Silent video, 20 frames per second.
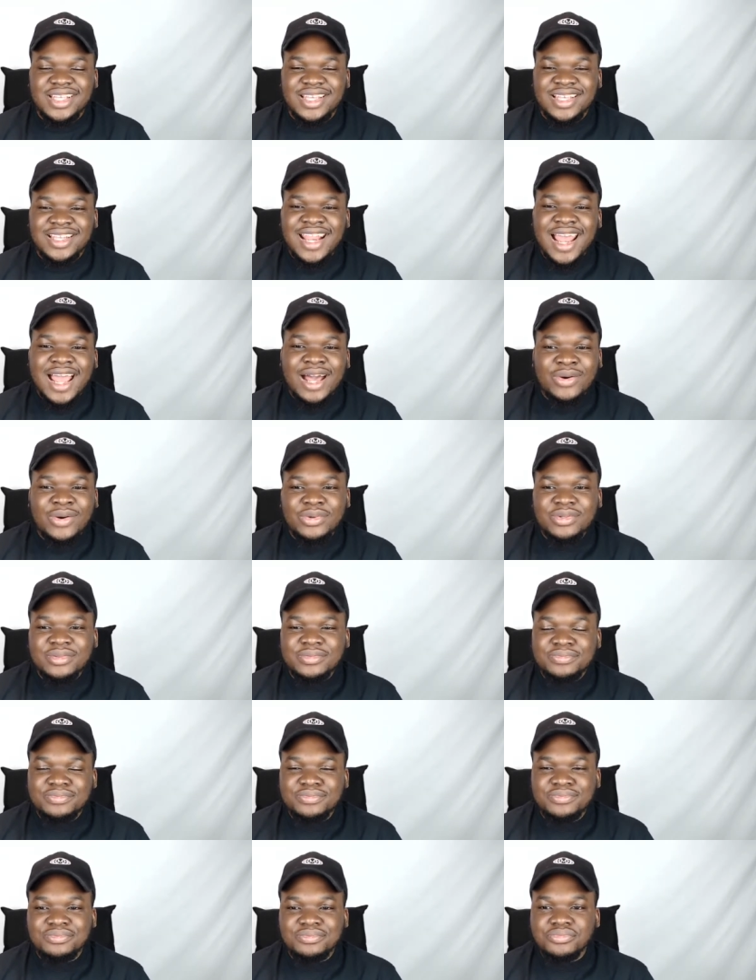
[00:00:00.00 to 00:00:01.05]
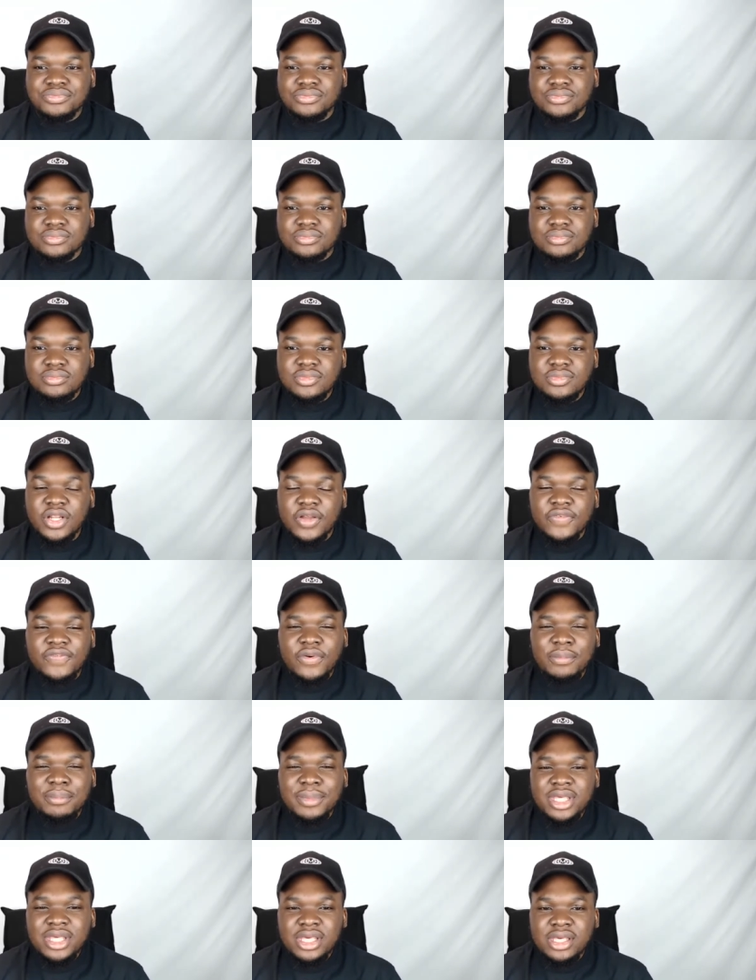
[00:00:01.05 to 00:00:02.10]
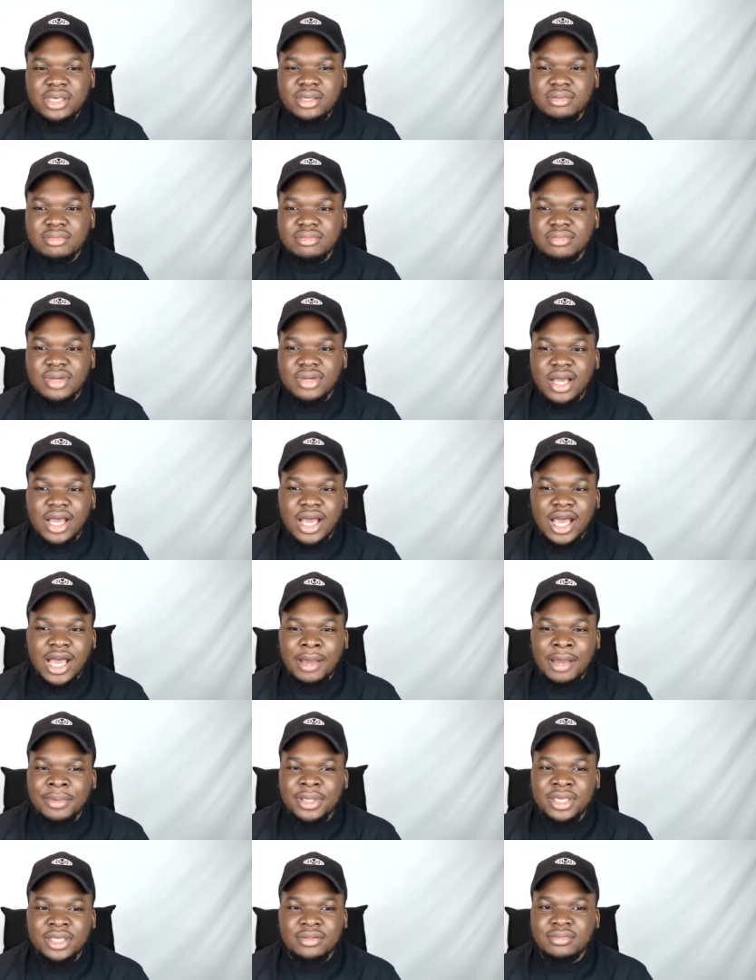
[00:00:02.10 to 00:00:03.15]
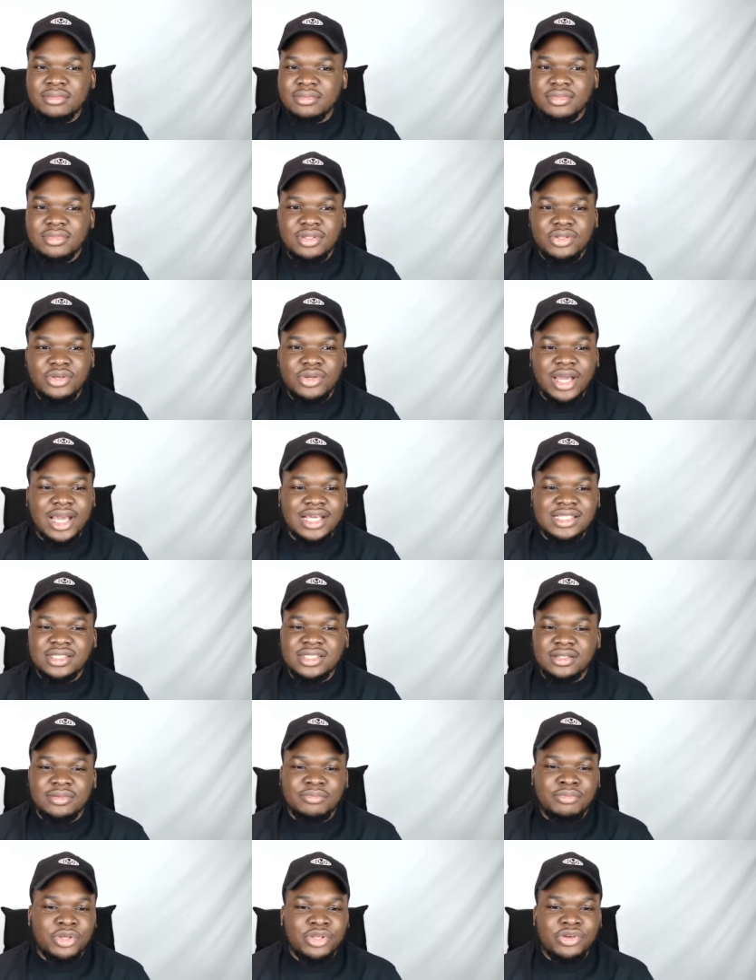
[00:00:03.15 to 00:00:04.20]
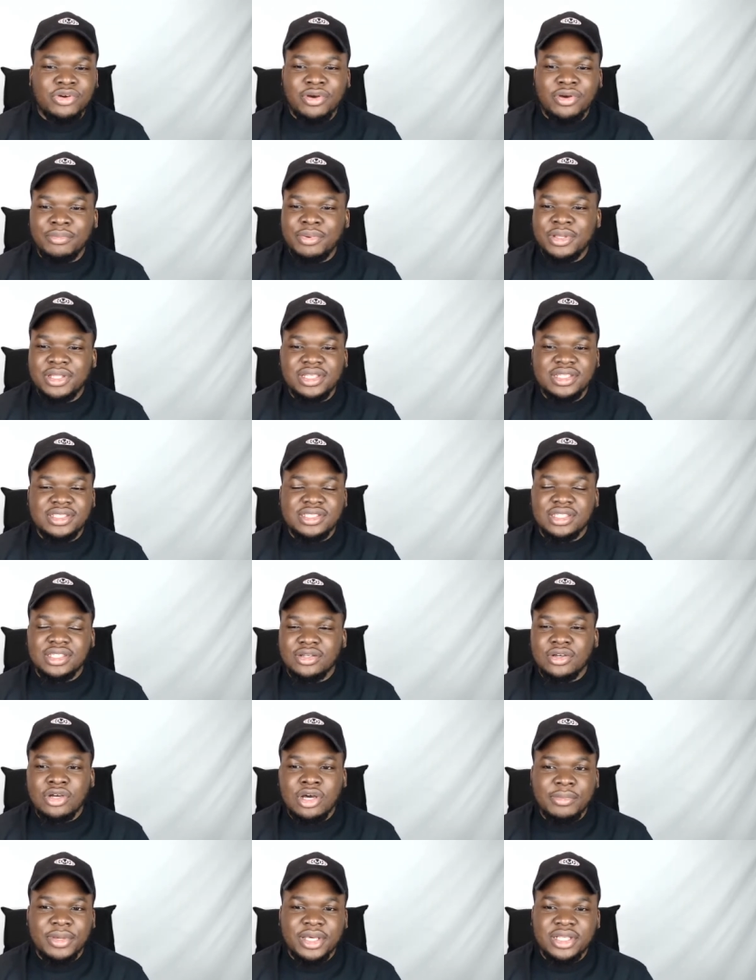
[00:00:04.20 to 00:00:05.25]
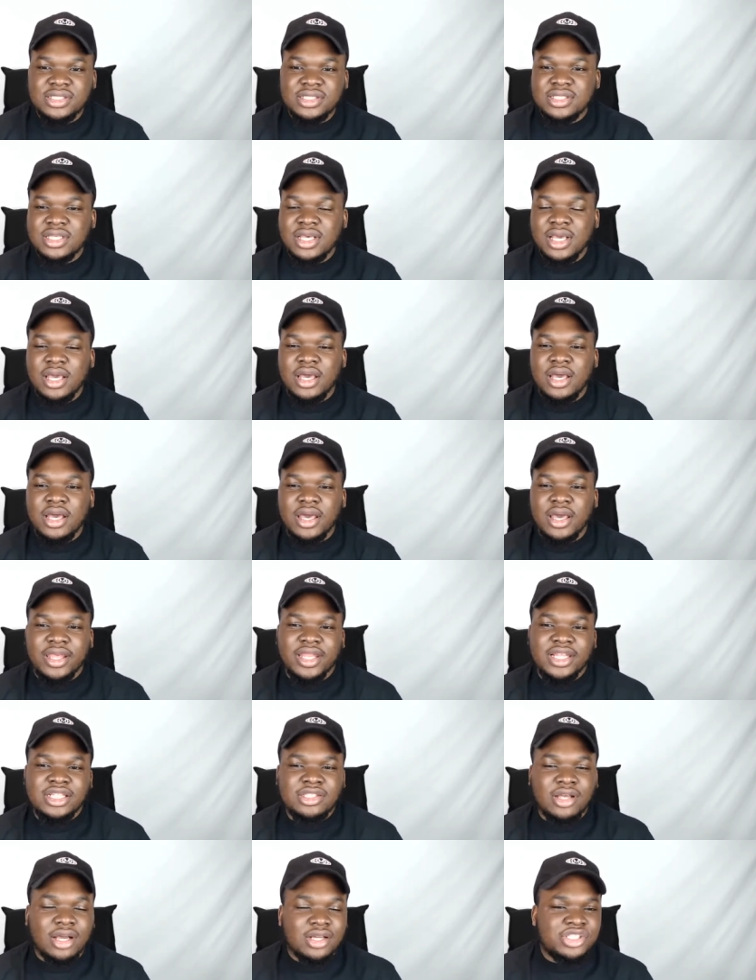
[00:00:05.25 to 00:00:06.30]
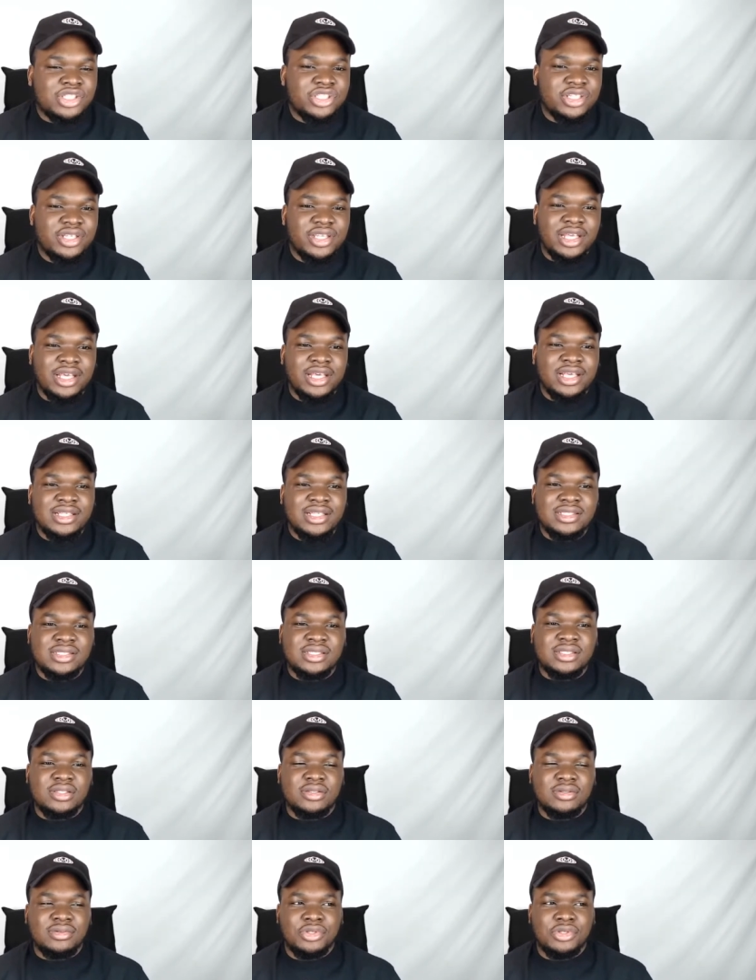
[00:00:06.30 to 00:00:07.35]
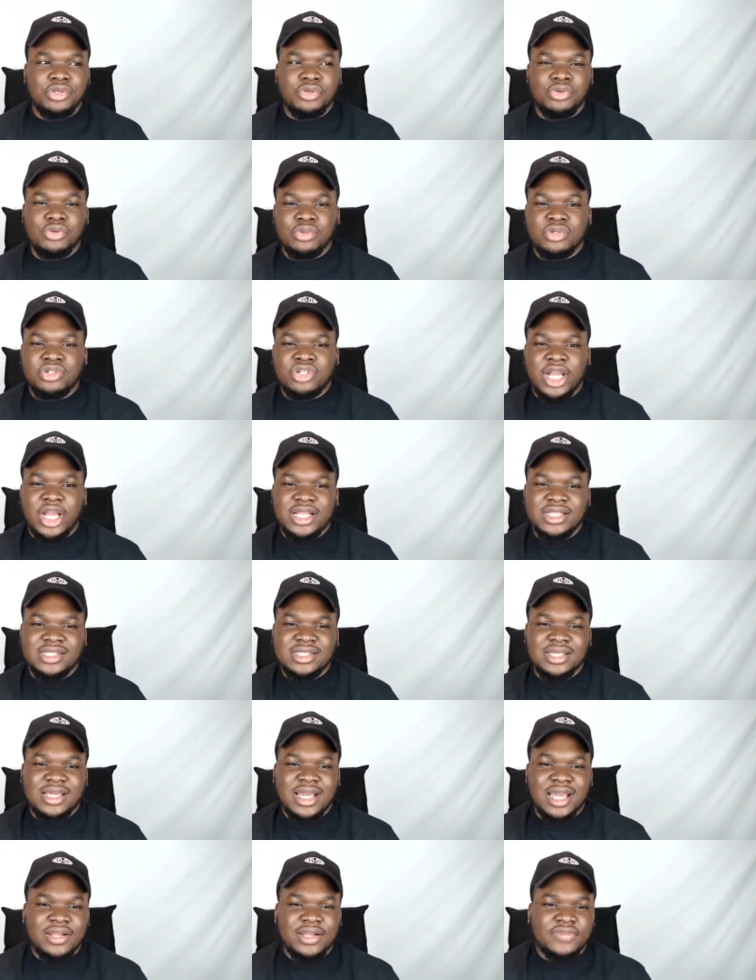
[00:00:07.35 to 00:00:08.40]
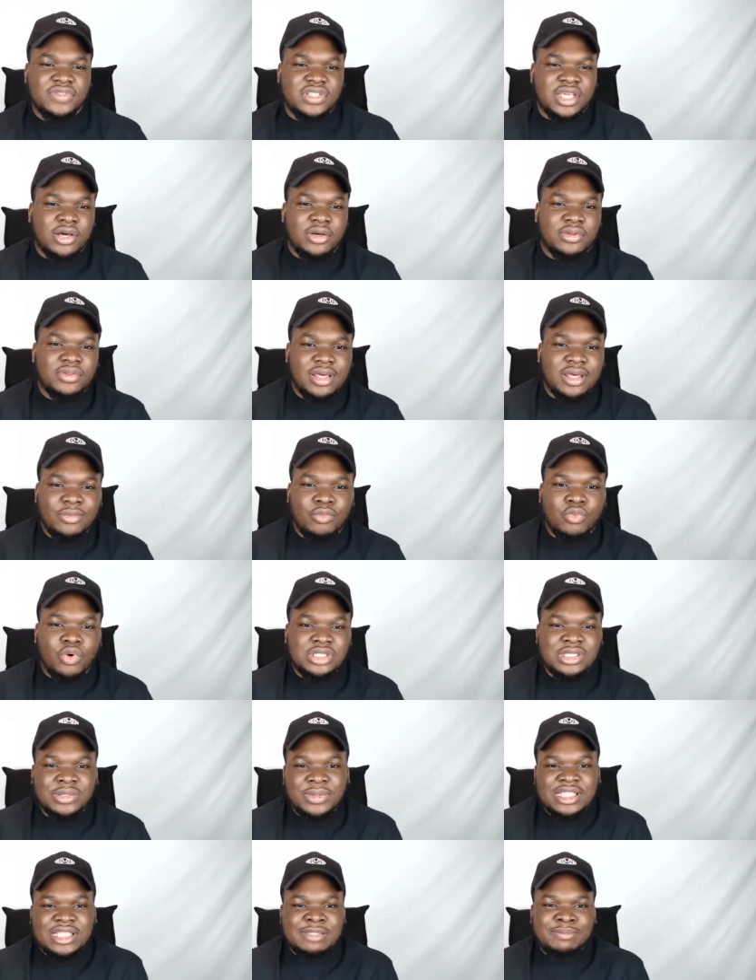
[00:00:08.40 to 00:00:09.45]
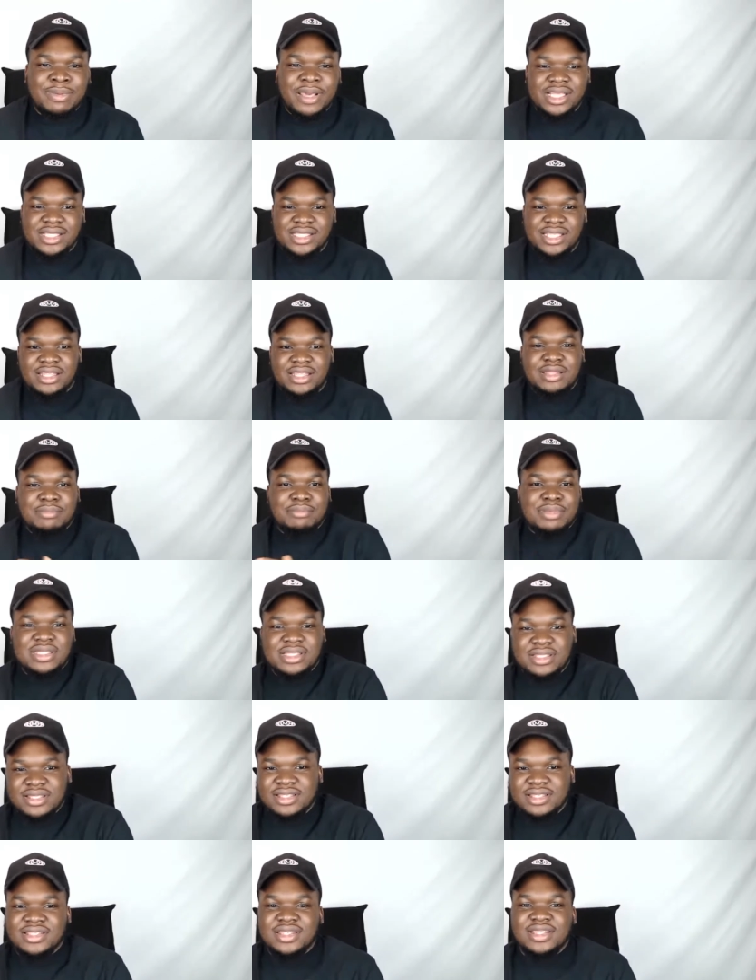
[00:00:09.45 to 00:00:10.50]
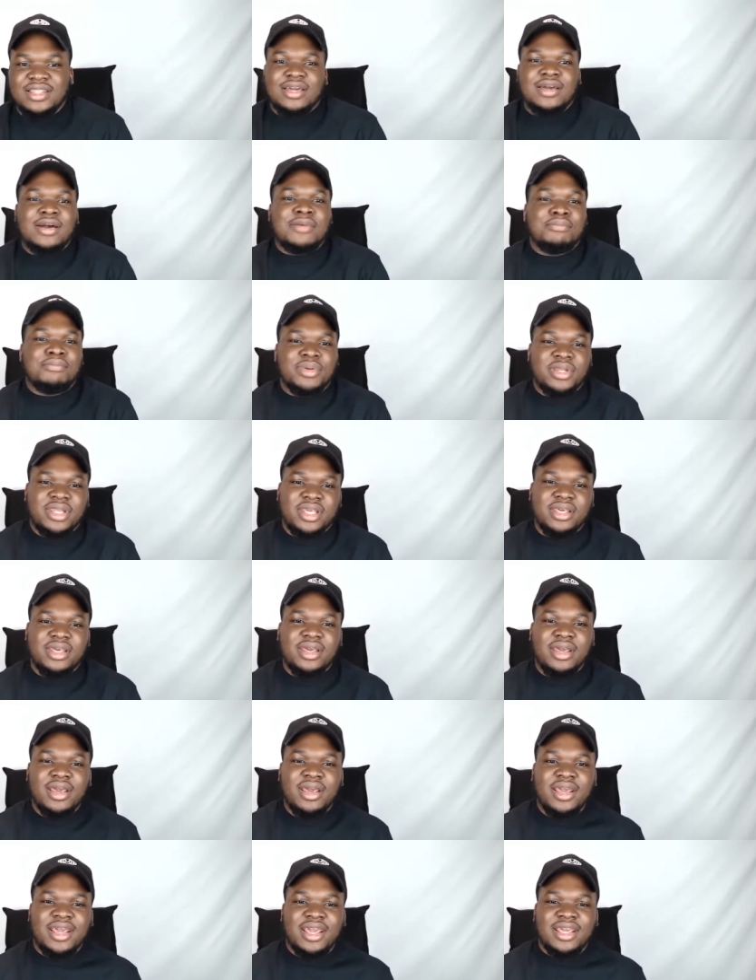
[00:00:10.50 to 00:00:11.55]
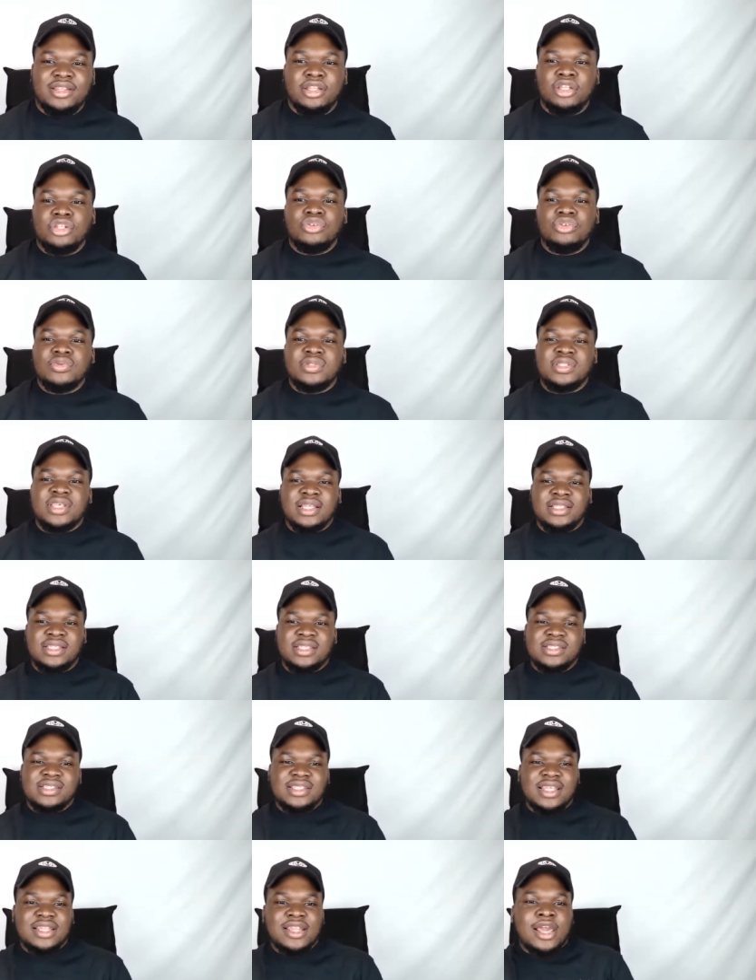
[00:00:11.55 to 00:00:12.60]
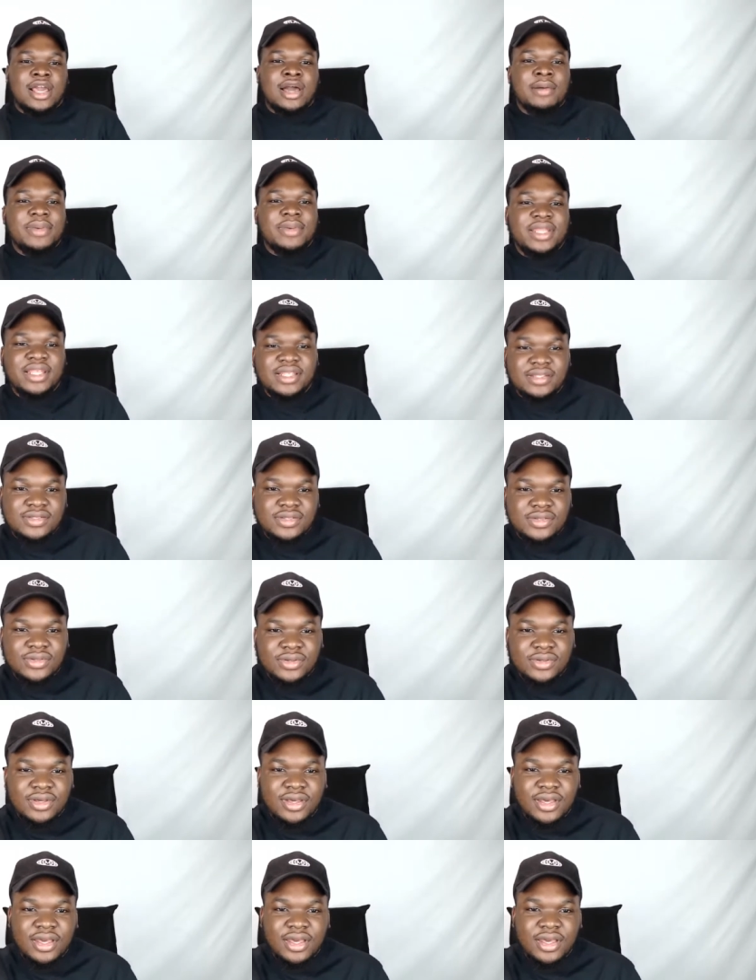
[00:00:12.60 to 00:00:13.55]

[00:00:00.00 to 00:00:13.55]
Now, for me, I mean, you guys can put your opinions in the comments. An induction is you trying to kind of tell them what to expect in the business, in the company, in the new settings that they're coming into.